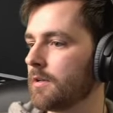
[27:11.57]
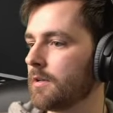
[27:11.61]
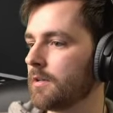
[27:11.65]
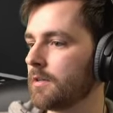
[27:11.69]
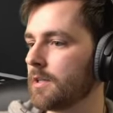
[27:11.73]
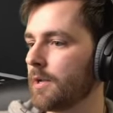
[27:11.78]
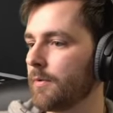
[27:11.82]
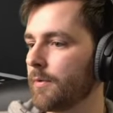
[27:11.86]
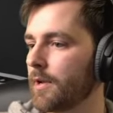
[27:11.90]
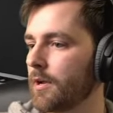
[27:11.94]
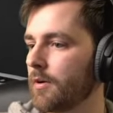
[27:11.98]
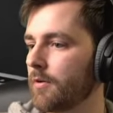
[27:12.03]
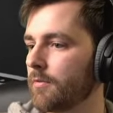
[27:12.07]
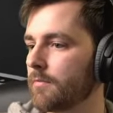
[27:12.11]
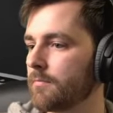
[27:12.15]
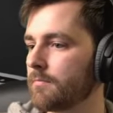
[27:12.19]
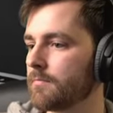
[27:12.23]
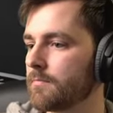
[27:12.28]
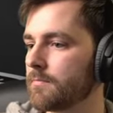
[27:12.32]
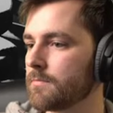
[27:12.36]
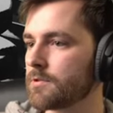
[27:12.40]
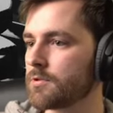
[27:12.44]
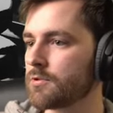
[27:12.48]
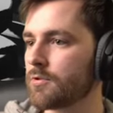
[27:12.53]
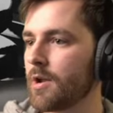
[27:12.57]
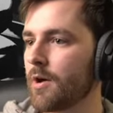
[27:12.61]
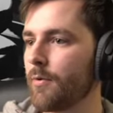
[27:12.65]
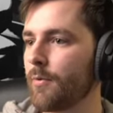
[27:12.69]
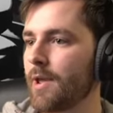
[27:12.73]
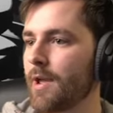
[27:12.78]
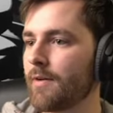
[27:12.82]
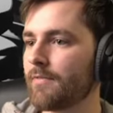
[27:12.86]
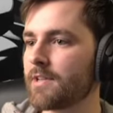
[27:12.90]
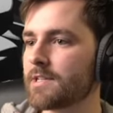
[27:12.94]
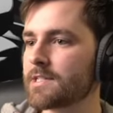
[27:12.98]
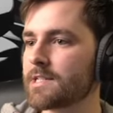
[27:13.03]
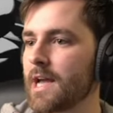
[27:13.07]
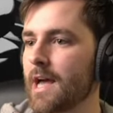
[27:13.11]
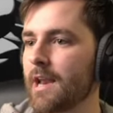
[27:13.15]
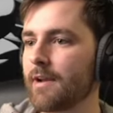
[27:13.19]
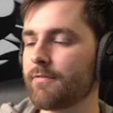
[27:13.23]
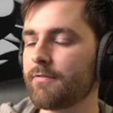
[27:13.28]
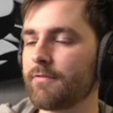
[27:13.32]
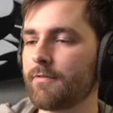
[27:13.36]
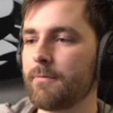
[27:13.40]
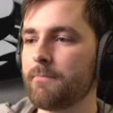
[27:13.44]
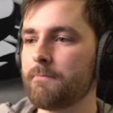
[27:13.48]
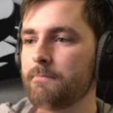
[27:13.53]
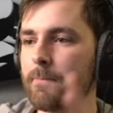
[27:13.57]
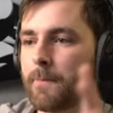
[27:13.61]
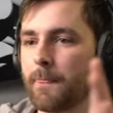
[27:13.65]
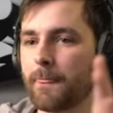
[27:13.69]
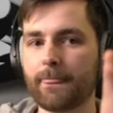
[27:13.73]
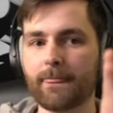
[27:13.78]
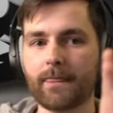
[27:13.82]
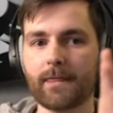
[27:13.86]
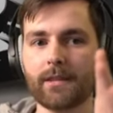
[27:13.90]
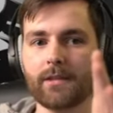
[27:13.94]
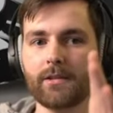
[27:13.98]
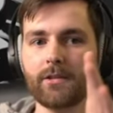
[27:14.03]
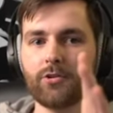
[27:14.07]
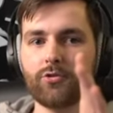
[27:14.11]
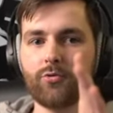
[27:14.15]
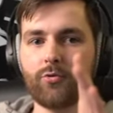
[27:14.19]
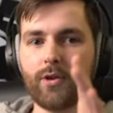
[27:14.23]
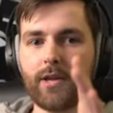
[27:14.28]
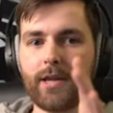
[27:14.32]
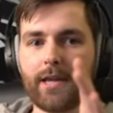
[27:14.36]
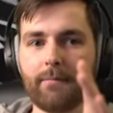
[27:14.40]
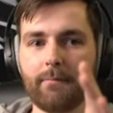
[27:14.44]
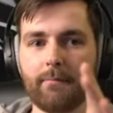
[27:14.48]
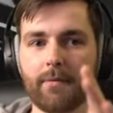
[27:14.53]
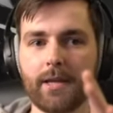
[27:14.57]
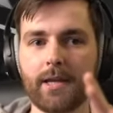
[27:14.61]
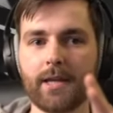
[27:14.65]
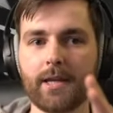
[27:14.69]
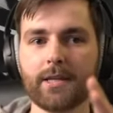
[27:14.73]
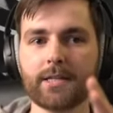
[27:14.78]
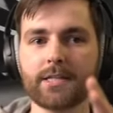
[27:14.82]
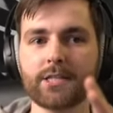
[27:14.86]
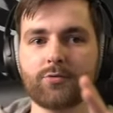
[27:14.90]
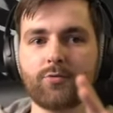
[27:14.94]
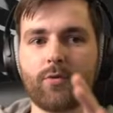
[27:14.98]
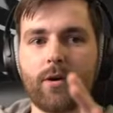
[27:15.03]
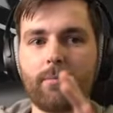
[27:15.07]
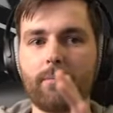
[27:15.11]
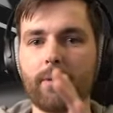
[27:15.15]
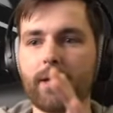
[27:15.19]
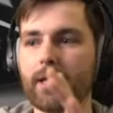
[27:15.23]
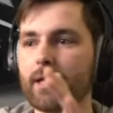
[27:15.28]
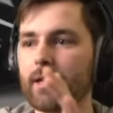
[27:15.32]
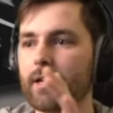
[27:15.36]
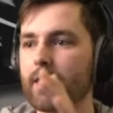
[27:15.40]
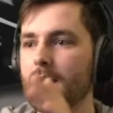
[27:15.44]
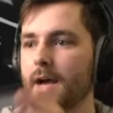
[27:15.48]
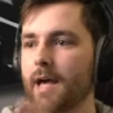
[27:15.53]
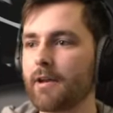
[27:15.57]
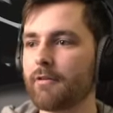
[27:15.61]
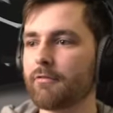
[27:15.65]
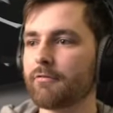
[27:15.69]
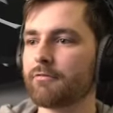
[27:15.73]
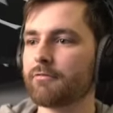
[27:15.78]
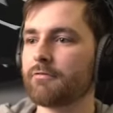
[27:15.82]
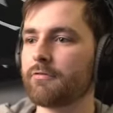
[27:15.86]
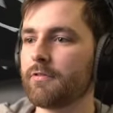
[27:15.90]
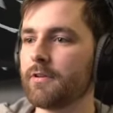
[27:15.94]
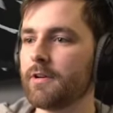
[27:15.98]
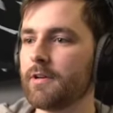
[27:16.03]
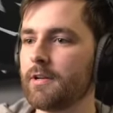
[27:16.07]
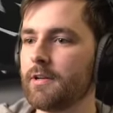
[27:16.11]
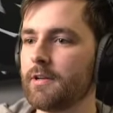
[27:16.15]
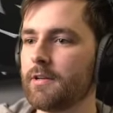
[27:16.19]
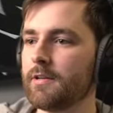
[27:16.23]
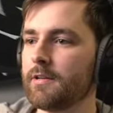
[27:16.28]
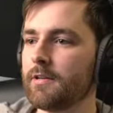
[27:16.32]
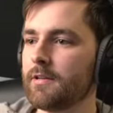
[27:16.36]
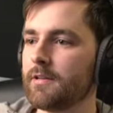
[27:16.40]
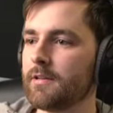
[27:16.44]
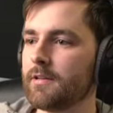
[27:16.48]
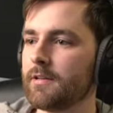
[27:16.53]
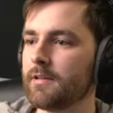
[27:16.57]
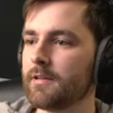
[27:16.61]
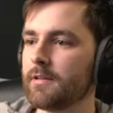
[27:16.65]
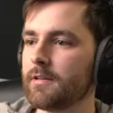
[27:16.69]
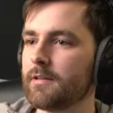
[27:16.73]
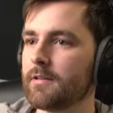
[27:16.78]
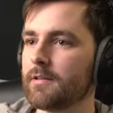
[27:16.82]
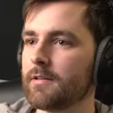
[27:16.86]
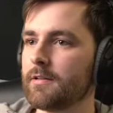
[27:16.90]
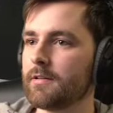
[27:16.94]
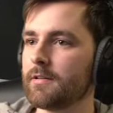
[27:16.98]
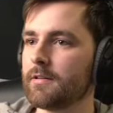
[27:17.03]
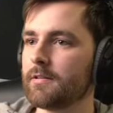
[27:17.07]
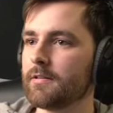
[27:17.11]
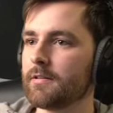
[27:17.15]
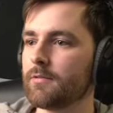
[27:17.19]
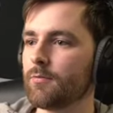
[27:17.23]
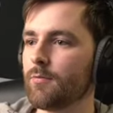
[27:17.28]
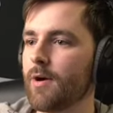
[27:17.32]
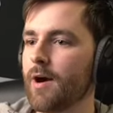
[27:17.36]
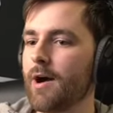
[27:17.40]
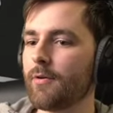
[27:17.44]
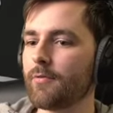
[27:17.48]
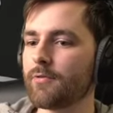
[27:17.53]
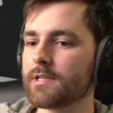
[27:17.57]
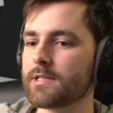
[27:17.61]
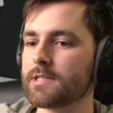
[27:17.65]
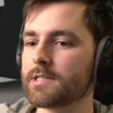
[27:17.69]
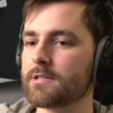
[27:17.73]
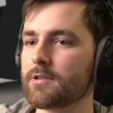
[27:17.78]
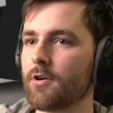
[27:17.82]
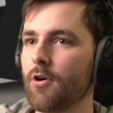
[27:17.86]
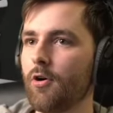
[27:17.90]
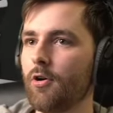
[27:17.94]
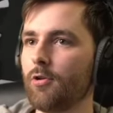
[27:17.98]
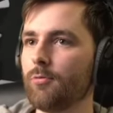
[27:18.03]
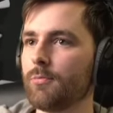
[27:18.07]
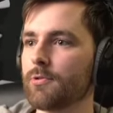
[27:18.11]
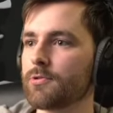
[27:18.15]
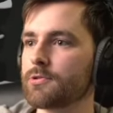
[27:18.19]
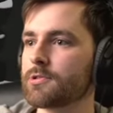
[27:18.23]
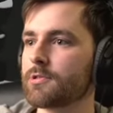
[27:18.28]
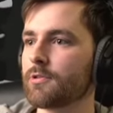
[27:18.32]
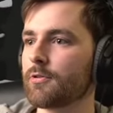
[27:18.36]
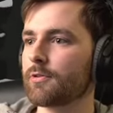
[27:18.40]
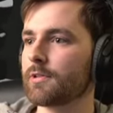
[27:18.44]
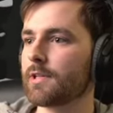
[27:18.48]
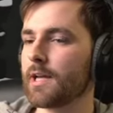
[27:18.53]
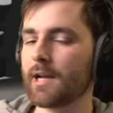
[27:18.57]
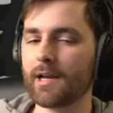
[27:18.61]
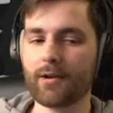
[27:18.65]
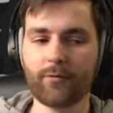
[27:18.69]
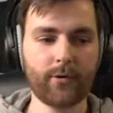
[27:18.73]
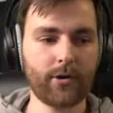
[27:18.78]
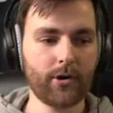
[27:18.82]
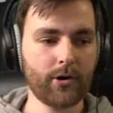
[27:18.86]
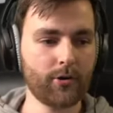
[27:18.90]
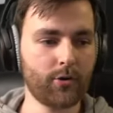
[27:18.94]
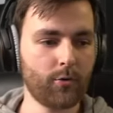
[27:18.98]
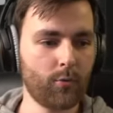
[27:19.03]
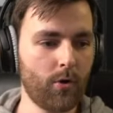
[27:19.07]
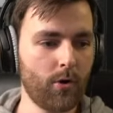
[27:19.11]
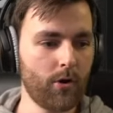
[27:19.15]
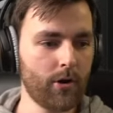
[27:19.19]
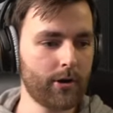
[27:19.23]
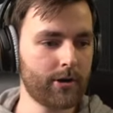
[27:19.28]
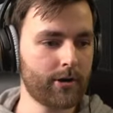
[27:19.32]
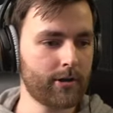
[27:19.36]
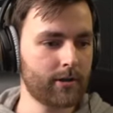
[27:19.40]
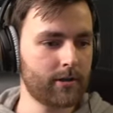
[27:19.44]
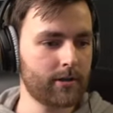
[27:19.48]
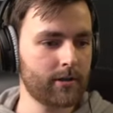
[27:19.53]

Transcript: there we go. So now we have this kind of dreamy, swimming kind of Wow, this almost looked like we're underwater.